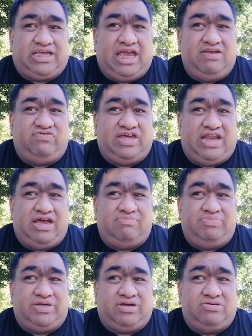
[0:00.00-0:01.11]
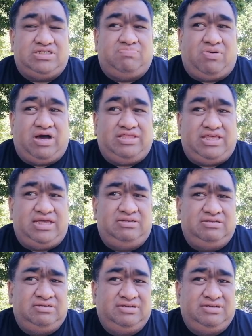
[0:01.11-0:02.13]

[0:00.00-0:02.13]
gave that up, because by then